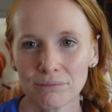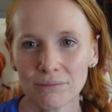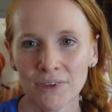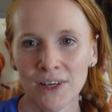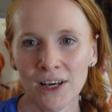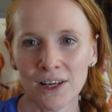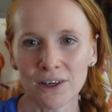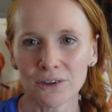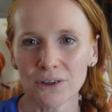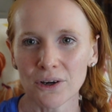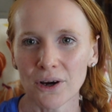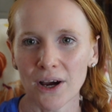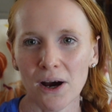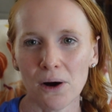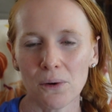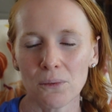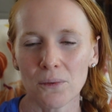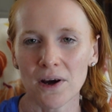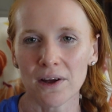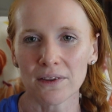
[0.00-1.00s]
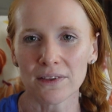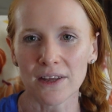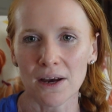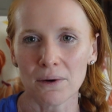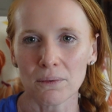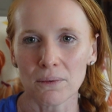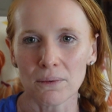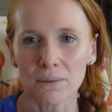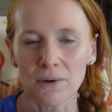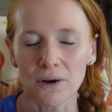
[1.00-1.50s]
I don't know how well
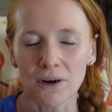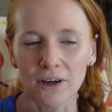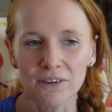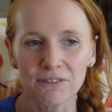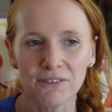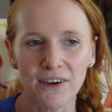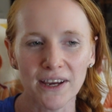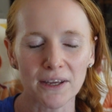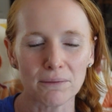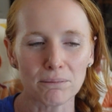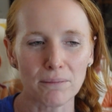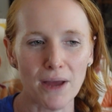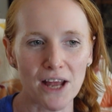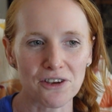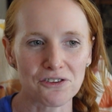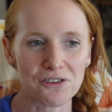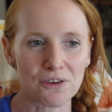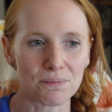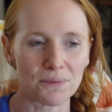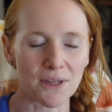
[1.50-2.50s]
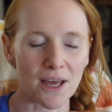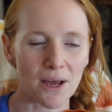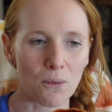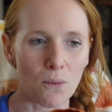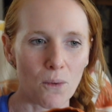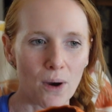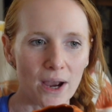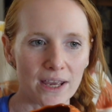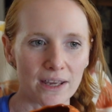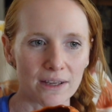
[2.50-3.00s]
that will work, if I can match up that
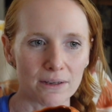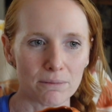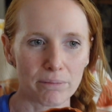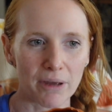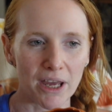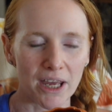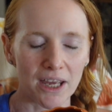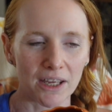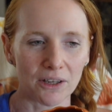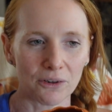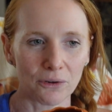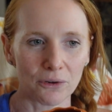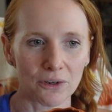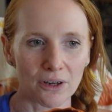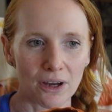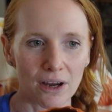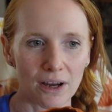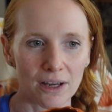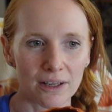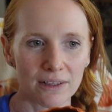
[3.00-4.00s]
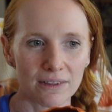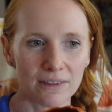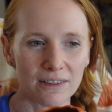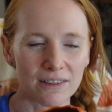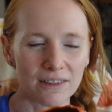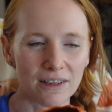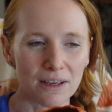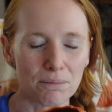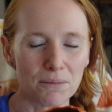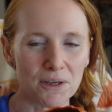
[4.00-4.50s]
white paint or not.
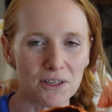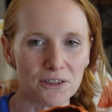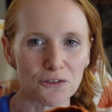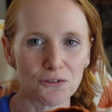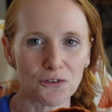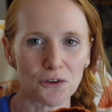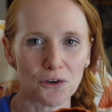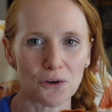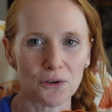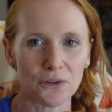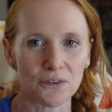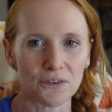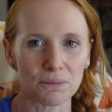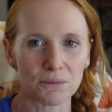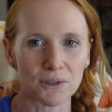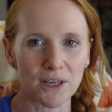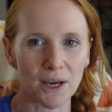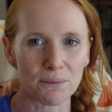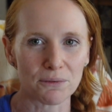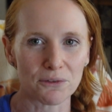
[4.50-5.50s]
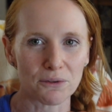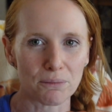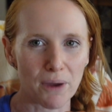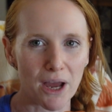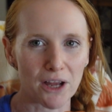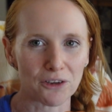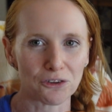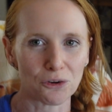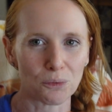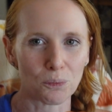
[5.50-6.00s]
It can be difficult sometimes to
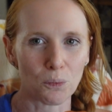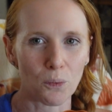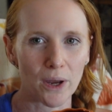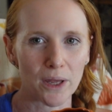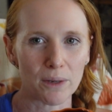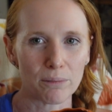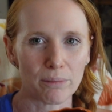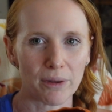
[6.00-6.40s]
match up white